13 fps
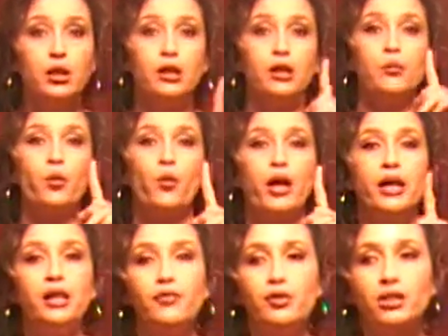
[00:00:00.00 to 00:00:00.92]
Number
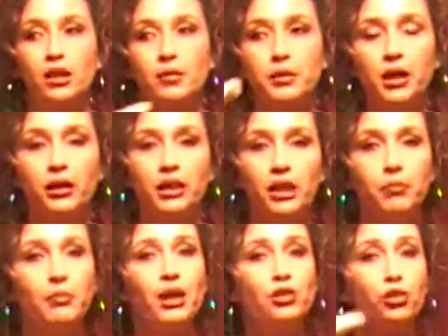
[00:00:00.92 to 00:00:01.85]
one, if it's going to be on
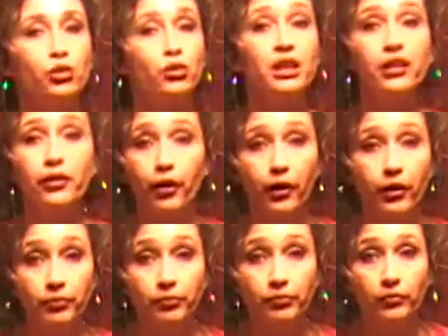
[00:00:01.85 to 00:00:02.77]
him, make sure you eat it
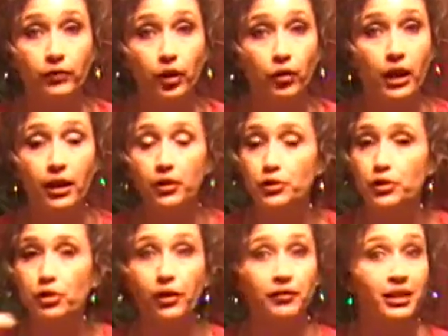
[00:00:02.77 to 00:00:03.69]
all. Okay, there's
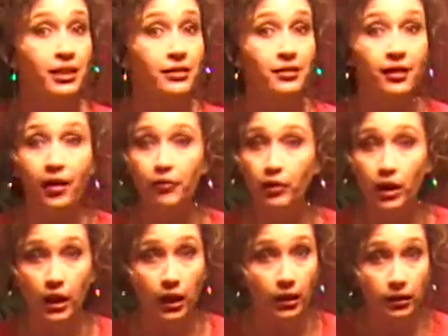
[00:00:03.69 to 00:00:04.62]
starving kids in
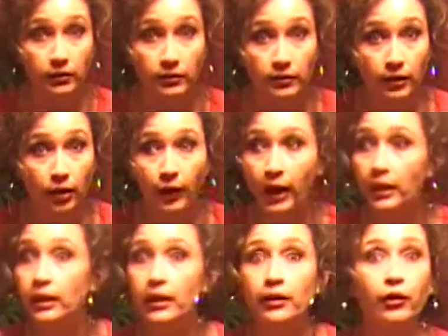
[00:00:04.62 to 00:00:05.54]
Africa. All
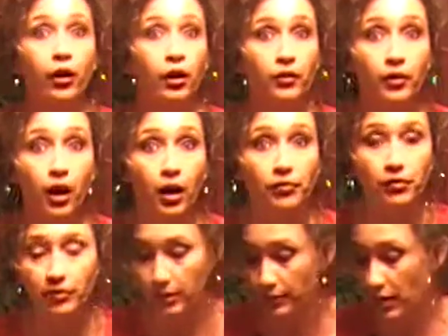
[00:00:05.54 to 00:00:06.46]
right, eat it all off of
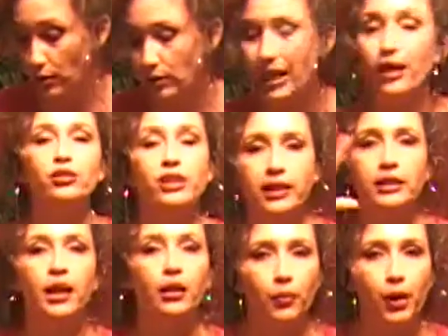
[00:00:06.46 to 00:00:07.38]
him. Either that or take a
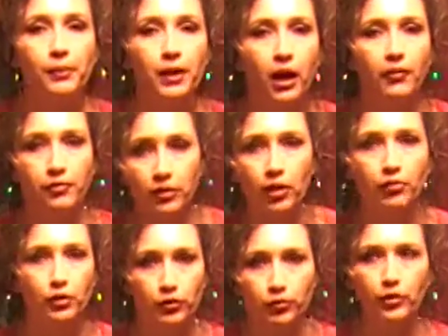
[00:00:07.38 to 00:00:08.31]
towel and wipe it off, you know,
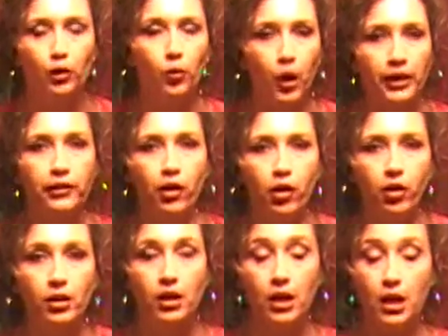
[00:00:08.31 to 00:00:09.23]
if you don't want it
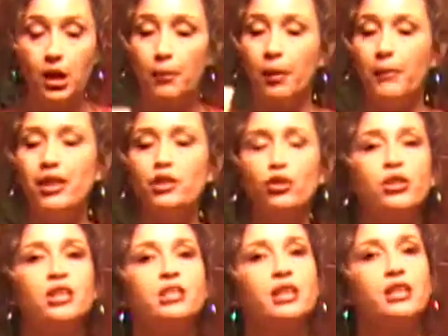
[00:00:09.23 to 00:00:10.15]
all. But make sure
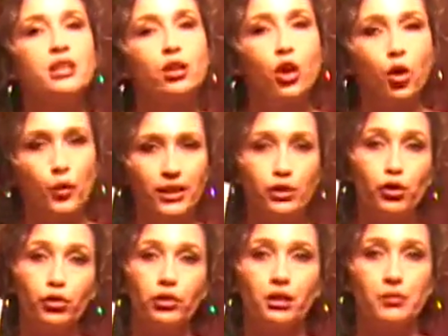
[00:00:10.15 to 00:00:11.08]
this doesn't go
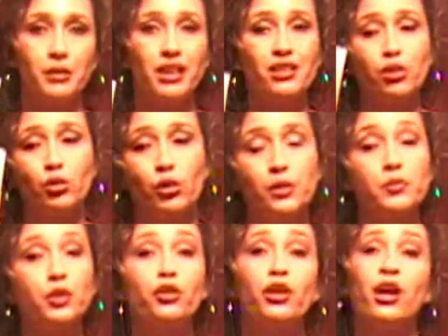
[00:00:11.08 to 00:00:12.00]
internally because creams
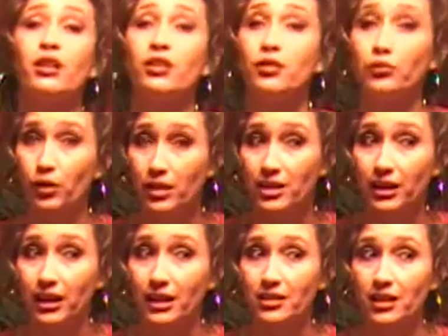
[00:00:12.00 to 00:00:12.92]
are not good for us
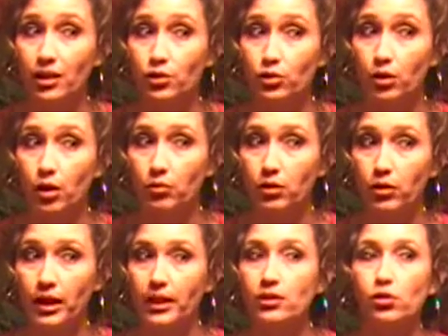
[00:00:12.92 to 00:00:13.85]
ladies, as you know,
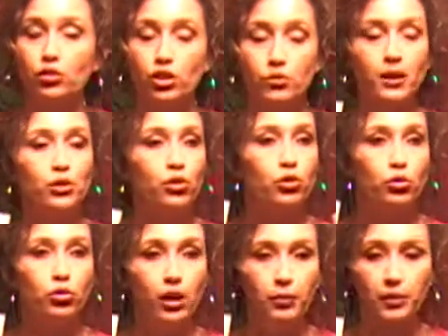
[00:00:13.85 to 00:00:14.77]
okay? So just make sure you
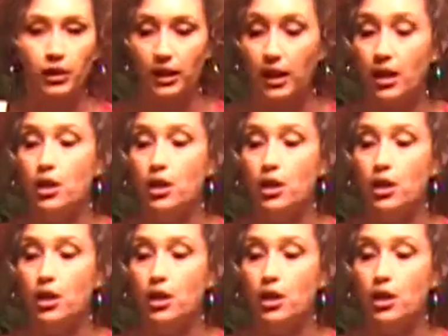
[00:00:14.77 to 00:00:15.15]
do not put it in.